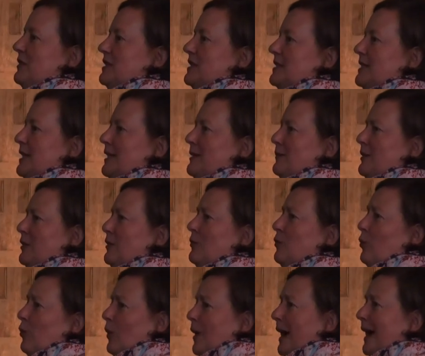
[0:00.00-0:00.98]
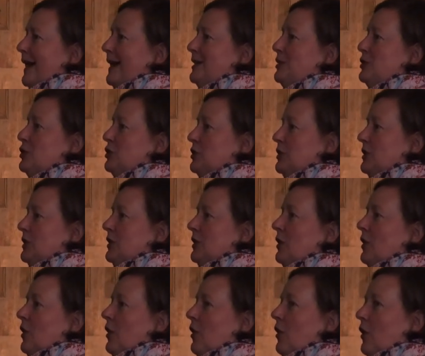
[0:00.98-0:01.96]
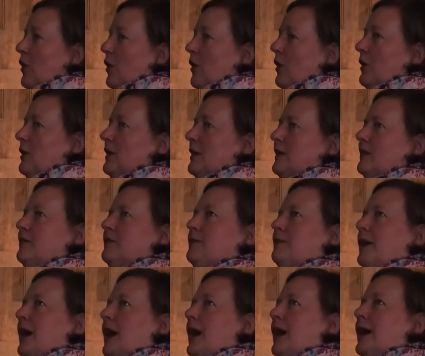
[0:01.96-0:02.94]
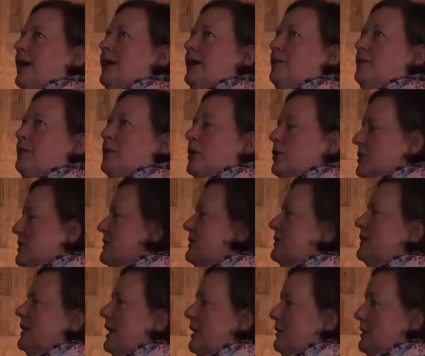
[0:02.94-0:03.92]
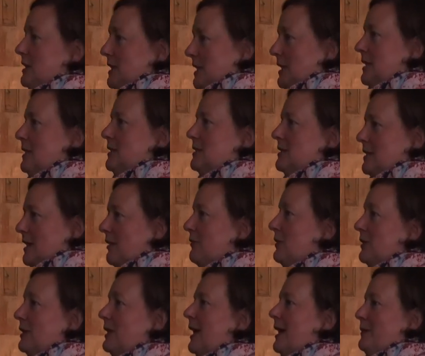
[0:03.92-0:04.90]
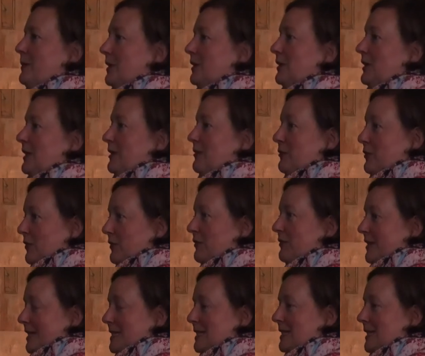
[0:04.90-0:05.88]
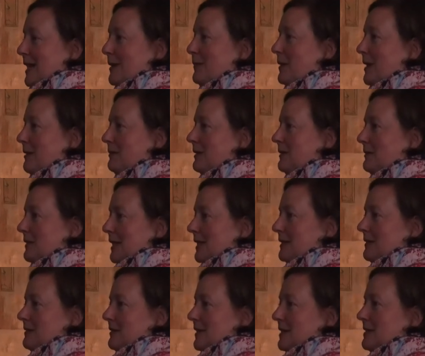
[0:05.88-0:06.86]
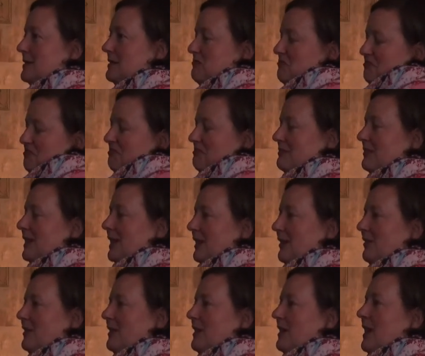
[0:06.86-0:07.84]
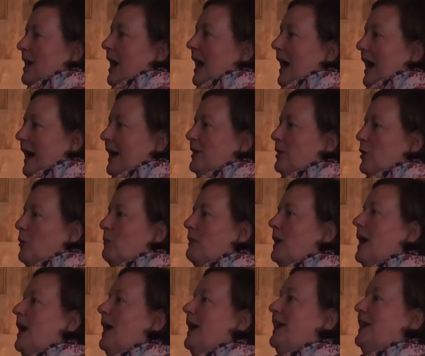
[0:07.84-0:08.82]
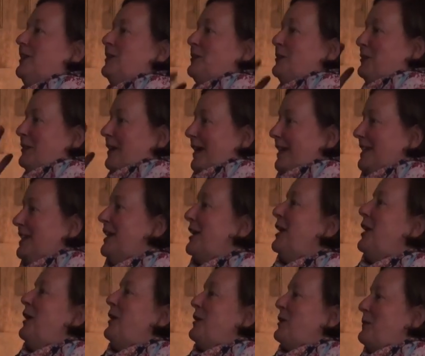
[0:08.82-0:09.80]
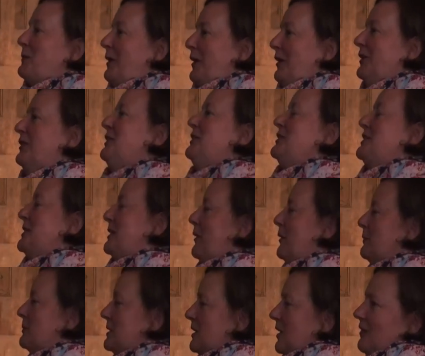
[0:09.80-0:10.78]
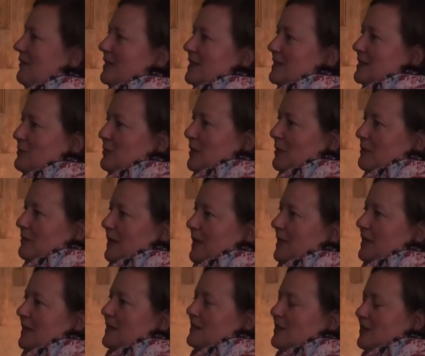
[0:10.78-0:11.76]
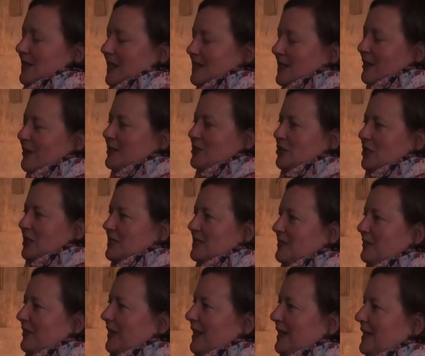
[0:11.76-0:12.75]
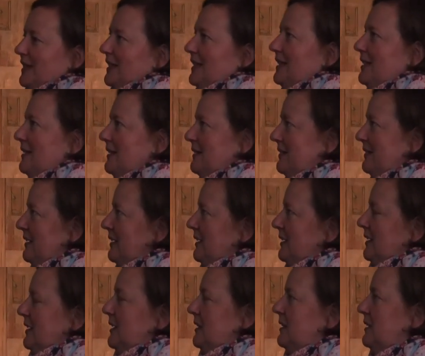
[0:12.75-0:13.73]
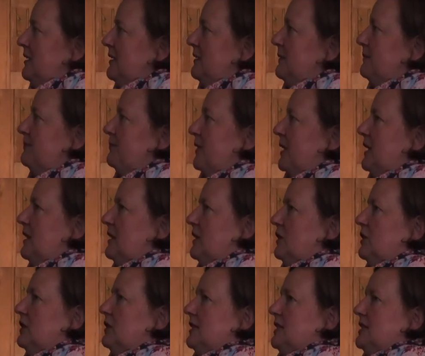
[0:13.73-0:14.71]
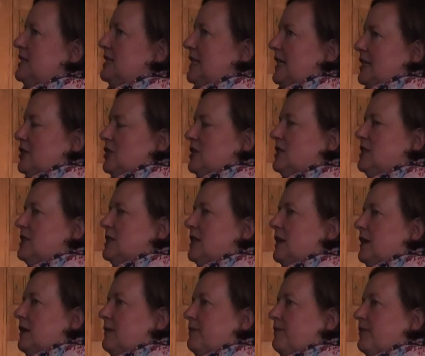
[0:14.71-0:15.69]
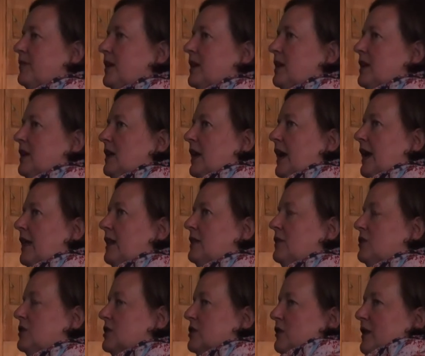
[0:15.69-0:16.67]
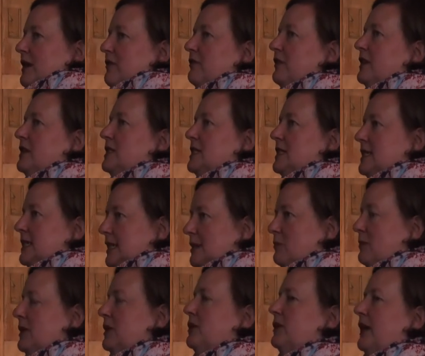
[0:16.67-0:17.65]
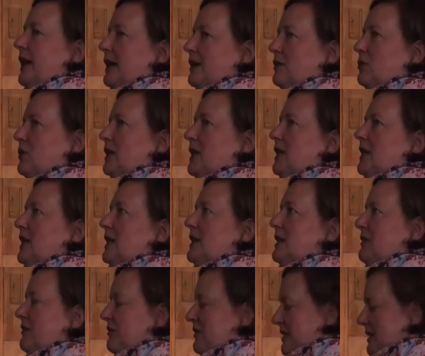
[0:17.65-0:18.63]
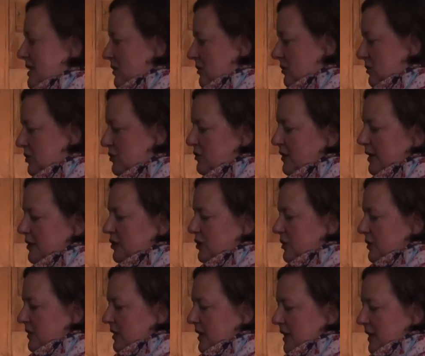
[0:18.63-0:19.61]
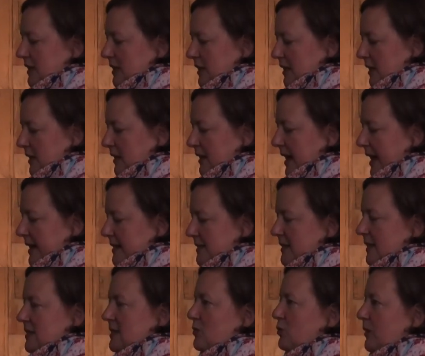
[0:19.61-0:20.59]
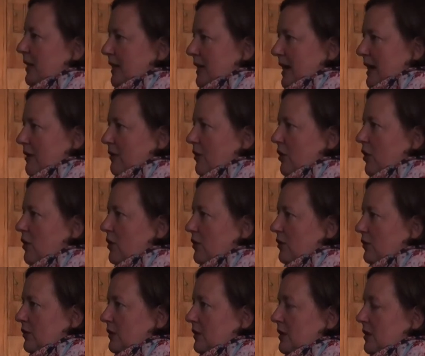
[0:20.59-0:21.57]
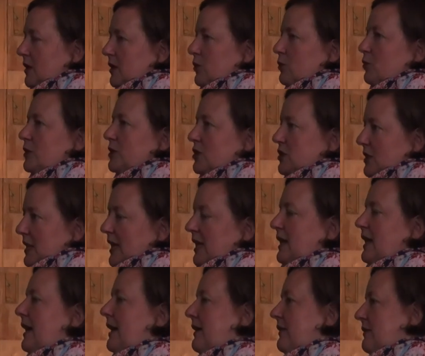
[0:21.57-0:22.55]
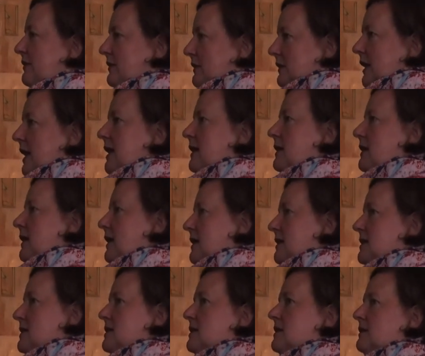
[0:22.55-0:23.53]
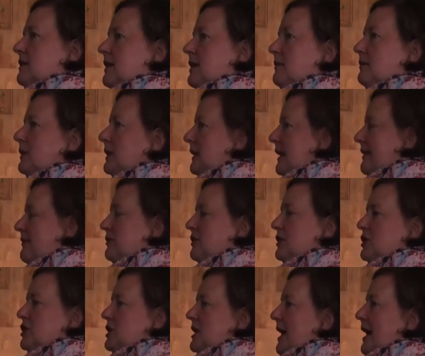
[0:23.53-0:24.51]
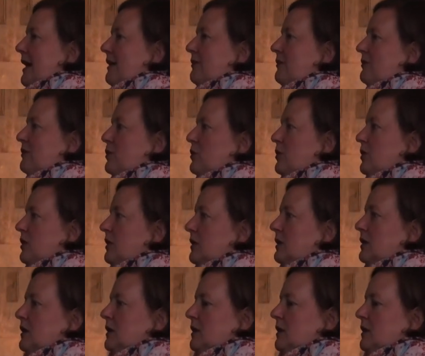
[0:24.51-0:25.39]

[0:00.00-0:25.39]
this anymore. Why should all of my personal guarantees cover the liability for fixing that problem? Like that's you know. I don't mind finding other partners to help solve this with me. And so that's how I justified it in the in the in the early stages. Um, and those grant funds did build equity in the physical structure and in the assets we now own, which then have let us um, leverage that for